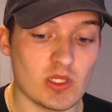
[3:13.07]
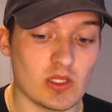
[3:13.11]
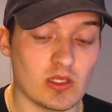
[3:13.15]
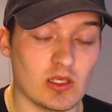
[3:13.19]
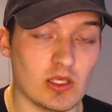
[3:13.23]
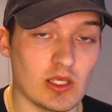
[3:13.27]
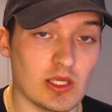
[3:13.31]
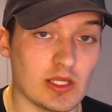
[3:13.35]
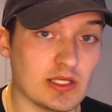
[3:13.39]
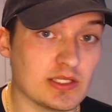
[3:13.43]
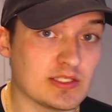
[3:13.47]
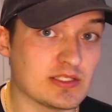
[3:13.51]

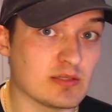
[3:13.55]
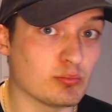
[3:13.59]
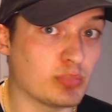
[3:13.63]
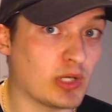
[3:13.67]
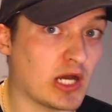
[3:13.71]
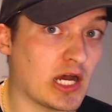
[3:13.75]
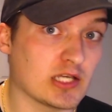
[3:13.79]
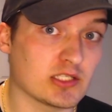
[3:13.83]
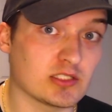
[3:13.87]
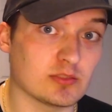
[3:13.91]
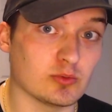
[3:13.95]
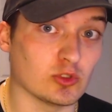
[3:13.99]
It is
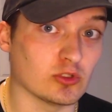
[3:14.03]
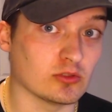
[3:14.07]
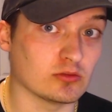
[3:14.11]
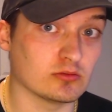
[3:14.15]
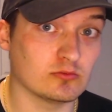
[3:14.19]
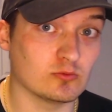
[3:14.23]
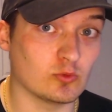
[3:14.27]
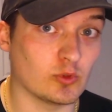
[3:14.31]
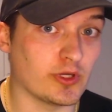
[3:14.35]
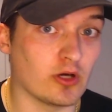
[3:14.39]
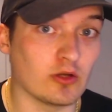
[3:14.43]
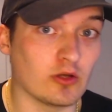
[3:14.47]
impossible.
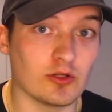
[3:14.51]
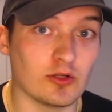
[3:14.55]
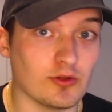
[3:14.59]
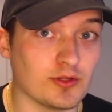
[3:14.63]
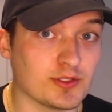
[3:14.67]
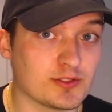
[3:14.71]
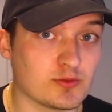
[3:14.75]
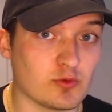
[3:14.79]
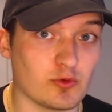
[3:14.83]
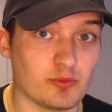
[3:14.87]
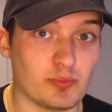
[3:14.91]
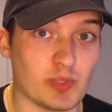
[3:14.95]
We all know
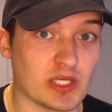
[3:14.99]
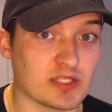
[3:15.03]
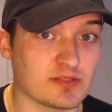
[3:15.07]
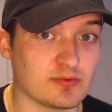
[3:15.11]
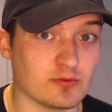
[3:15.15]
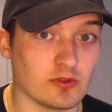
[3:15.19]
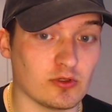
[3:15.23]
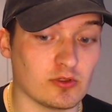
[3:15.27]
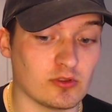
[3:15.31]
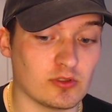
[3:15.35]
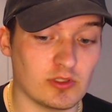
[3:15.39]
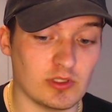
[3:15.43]
this with
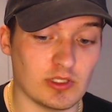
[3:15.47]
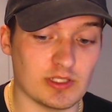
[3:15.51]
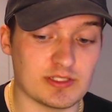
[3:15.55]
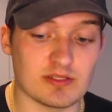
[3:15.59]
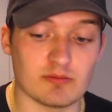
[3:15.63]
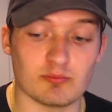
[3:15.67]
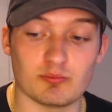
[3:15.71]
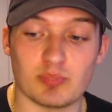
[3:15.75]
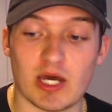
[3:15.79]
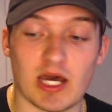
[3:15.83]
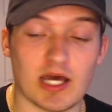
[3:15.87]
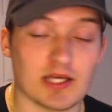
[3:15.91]
Bestball. It's
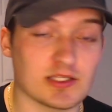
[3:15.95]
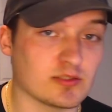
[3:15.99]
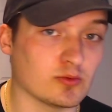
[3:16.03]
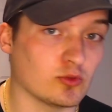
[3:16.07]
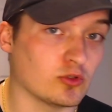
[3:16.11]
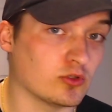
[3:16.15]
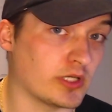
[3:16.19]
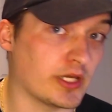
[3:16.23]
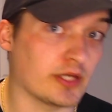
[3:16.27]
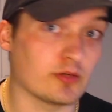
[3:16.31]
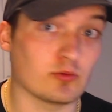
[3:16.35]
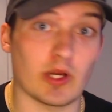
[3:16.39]

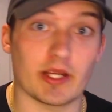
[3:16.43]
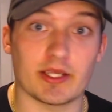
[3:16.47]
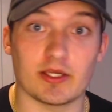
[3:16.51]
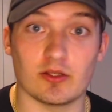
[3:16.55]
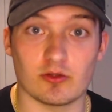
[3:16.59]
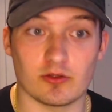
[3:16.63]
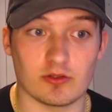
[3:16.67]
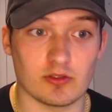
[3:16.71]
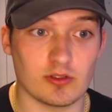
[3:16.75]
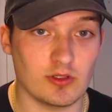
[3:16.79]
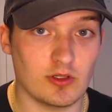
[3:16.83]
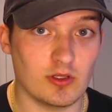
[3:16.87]
impossible and
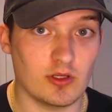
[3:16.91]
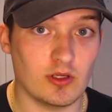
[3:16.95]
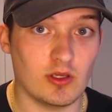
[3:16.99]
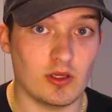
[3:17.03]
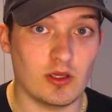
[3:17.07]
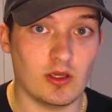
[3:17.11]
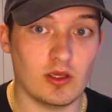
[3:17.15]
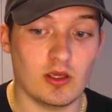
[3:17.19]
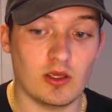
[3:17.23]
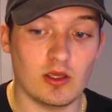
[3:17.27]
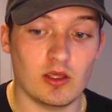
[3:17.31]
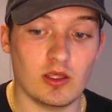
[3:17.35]
regular.
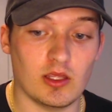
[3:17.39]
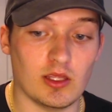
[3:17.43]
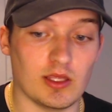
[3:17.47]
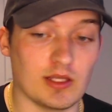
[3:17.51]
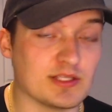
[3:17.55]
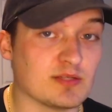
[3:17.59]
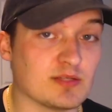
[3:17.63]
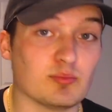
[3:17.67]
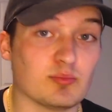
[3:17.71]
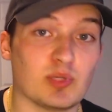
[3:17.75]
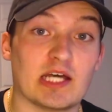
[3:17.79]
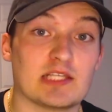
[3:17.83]
It
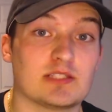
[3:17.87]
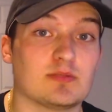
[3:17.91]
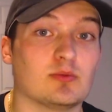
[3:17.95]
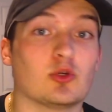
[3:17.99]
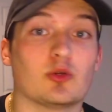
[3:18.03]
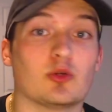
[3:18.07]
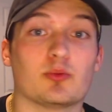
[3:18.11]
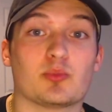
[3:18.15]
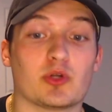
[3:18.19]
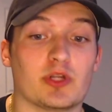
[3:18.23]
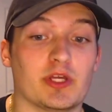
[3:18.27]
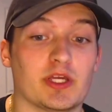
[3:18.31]
is impossible
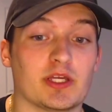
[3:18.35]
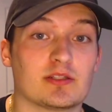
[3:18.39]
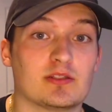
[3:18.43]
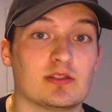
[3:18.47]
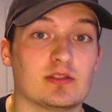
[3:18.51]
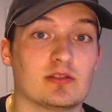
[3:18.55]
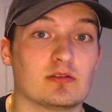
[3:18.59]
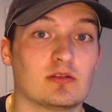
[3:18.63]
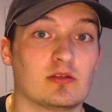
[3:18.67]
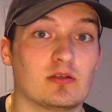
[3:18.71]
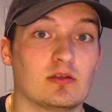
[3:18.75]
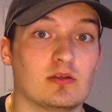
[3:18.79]
to predict
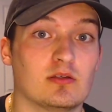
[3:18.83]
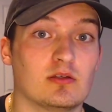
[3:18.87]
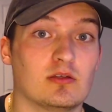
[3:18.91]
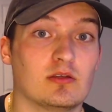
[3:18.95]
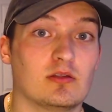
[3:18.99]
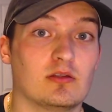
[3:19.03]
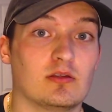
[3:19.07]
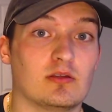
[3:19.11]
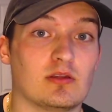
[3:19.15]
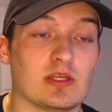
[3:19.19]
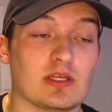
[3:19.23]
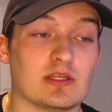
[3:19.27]

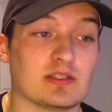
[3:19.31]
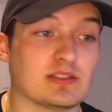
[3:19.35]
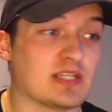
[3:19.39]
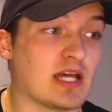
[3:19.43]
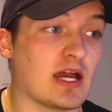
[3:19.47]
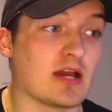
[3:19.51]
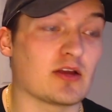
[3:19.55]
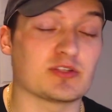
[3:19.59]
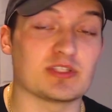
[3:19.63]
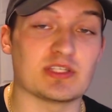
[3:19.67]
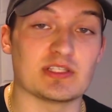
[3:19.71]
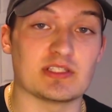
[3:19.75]
the
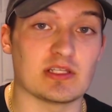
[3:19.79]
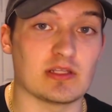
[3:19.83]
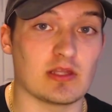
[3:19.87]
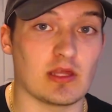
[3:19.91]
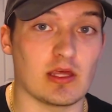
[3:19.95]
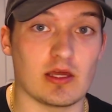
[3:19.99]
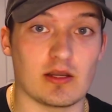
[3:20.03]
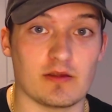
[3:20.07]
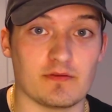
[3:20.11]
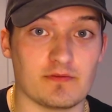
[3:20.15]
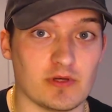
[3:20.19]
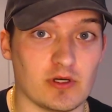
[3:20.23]
entire season of
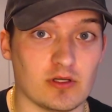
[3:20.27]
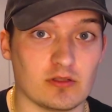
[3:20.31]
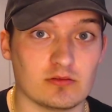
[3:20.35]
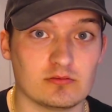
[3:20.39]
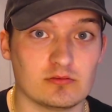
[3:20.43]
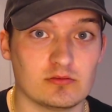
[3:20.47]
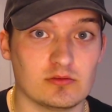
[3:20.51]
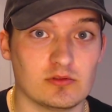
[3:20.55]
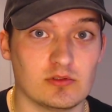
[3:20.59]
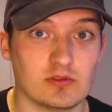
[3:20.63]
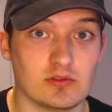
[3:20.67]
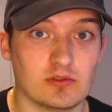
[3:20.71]
the NFL,
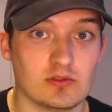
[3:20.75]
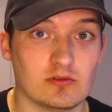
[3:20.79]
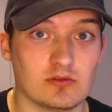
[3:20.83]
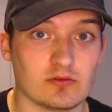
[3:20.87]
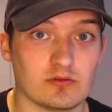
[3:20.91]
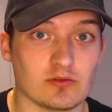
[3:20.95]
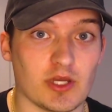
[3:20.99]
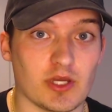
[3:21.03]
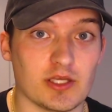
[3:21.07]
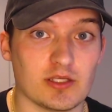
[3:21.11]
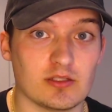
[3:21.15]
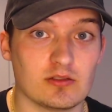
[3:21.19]

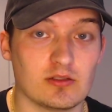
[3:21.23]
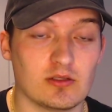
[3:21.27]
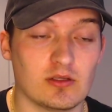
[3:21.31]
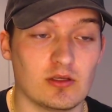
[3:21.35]
right?